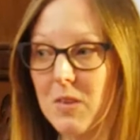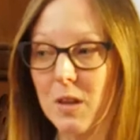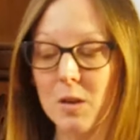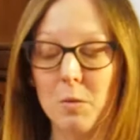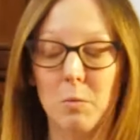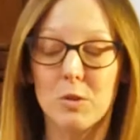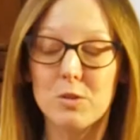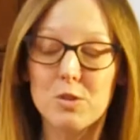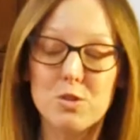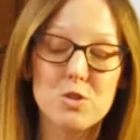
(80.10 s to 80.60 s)

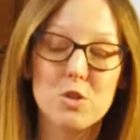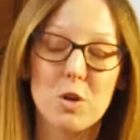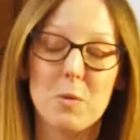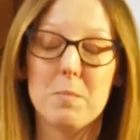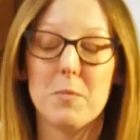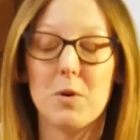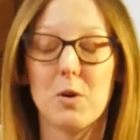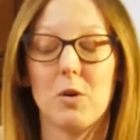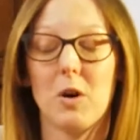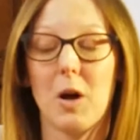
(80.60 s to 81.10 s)
I want to talk
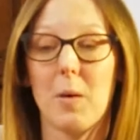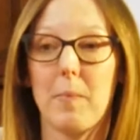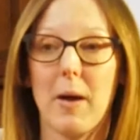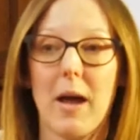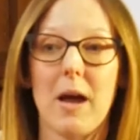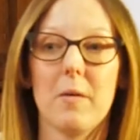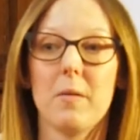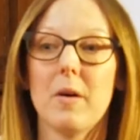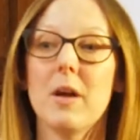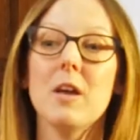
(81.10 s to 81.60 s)
more
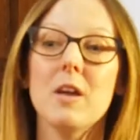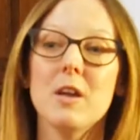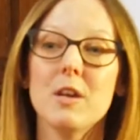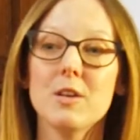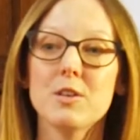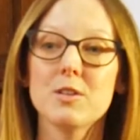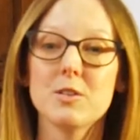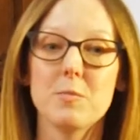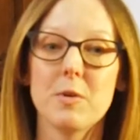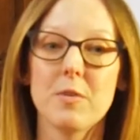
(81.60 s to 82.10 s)
about
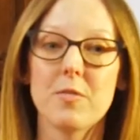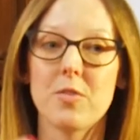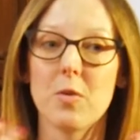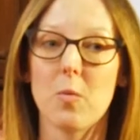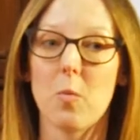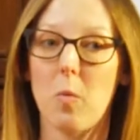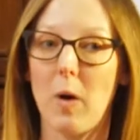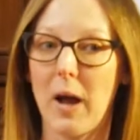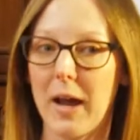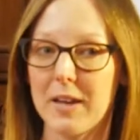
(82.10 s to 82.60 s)
some of
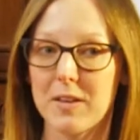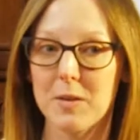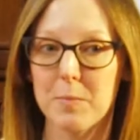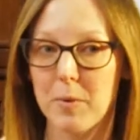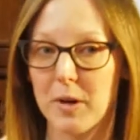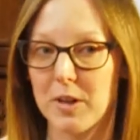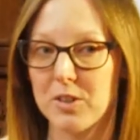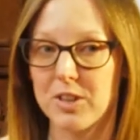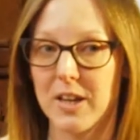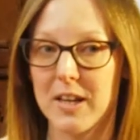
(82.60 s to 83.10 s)
the wider
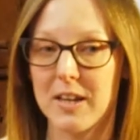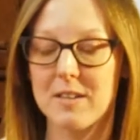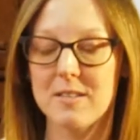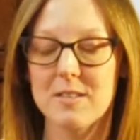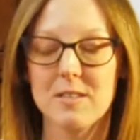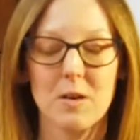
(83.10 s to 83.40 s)
projects